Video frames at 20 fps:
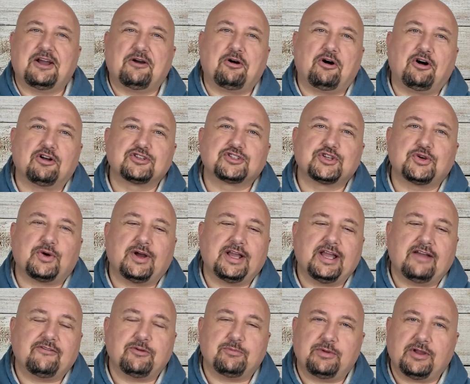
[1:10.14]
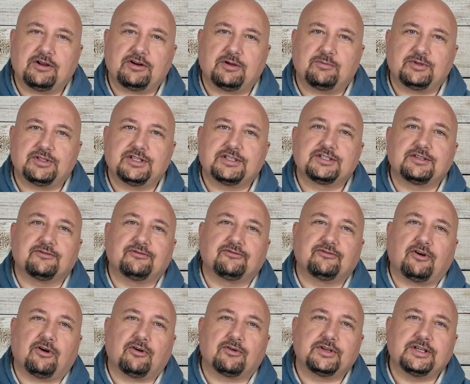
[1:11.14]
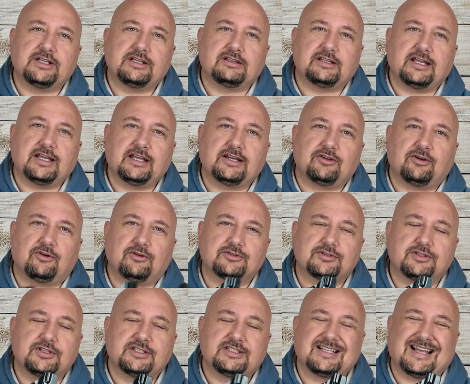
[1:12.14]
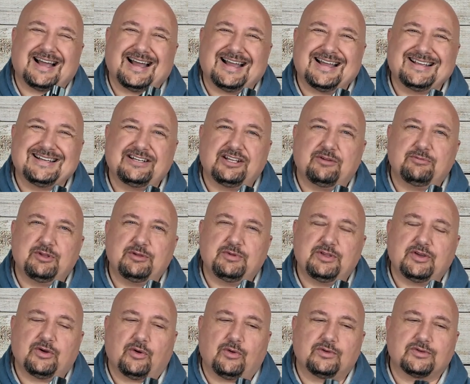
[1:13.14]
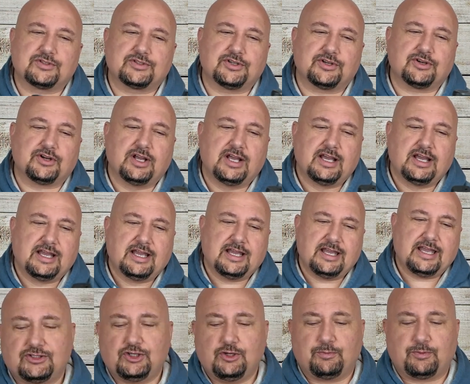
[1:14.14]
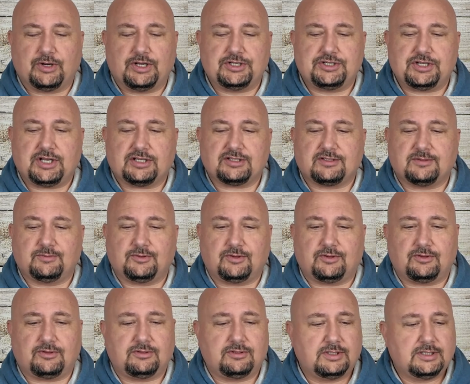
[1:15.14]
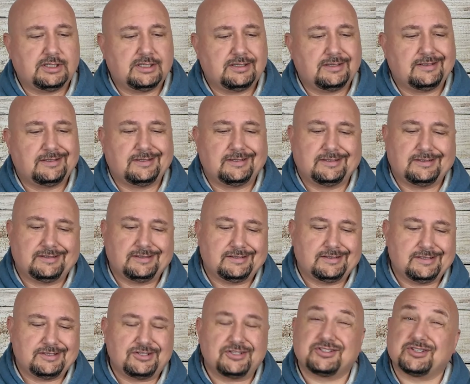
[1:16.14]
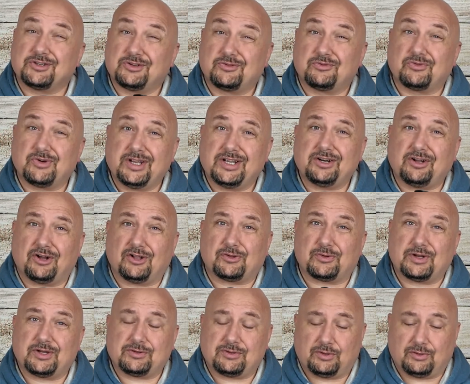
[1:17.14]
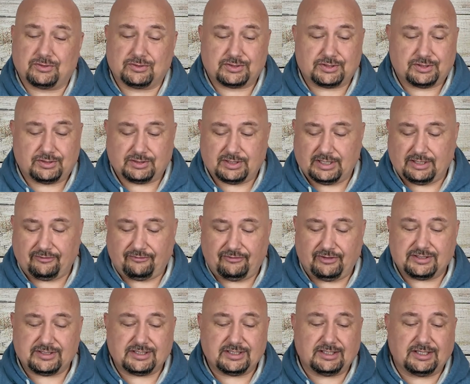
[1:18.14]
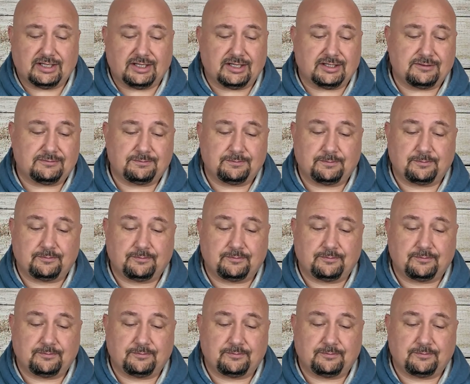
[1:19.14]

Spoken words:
Now also I have it paired up with this Safari Land holster. This is an IWB holster, super adjustable, just a great all-around holster, and it fits the gun